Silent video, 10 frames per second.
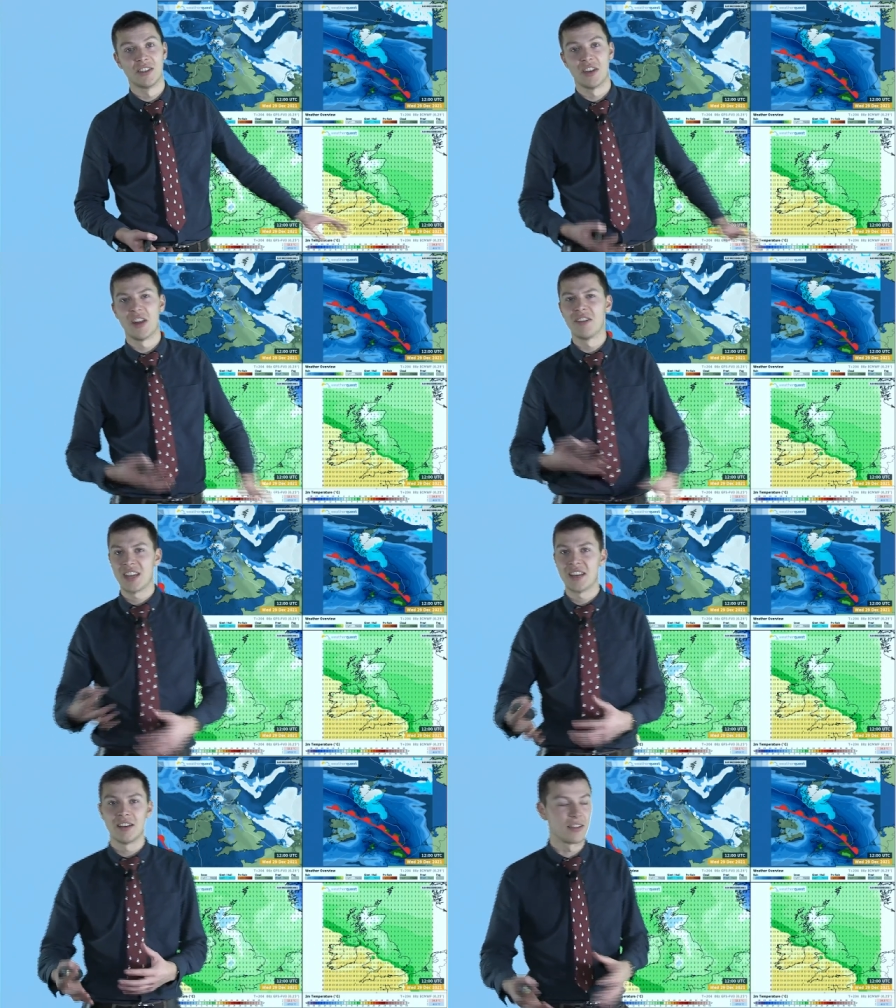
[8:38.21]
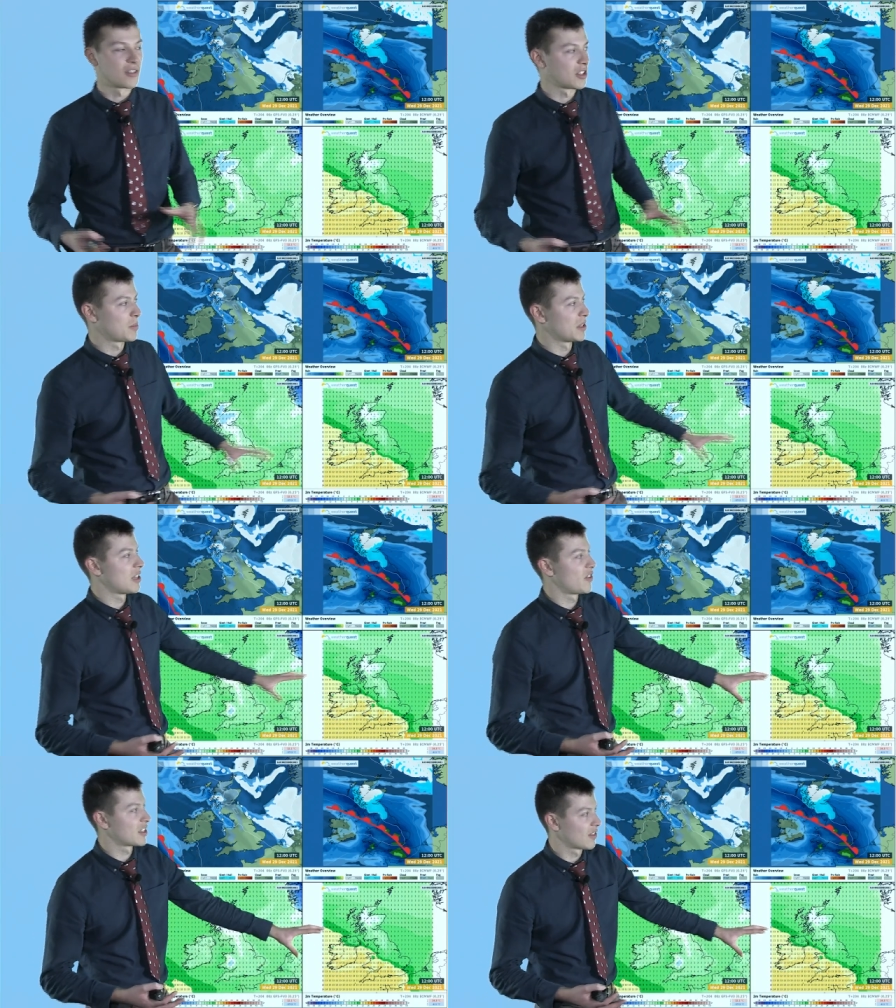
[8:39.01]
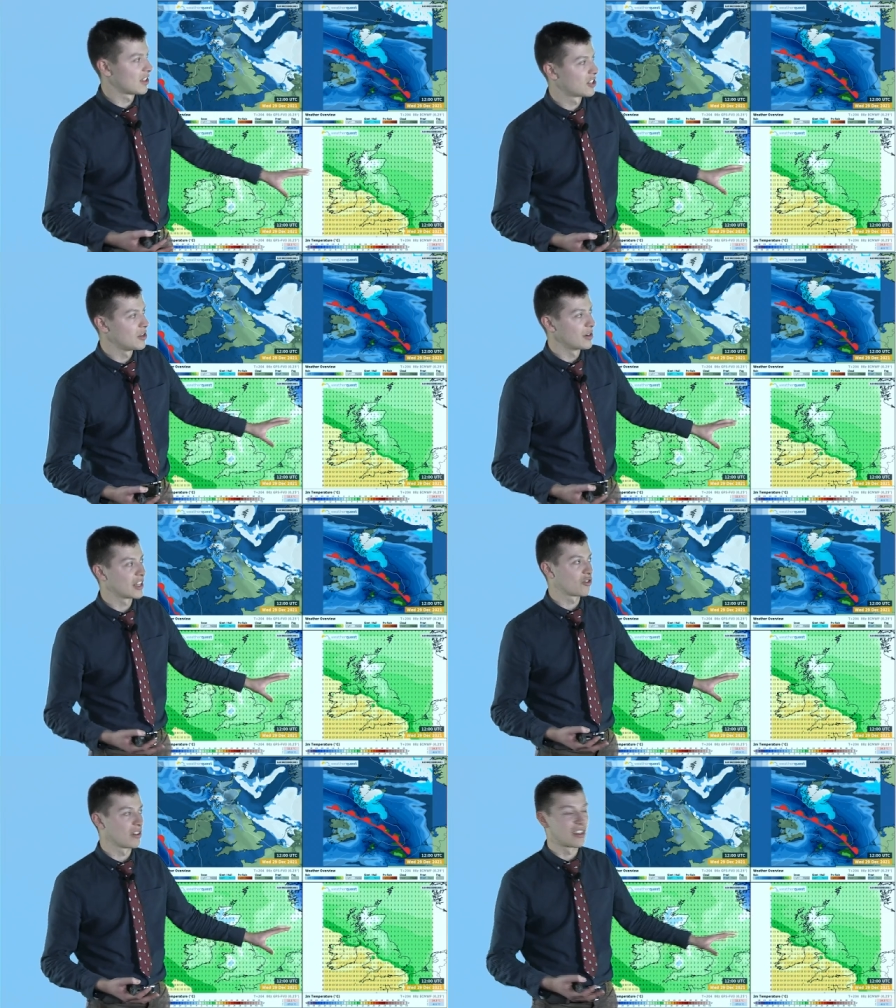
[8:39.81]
So don't take the specifics of this too literally.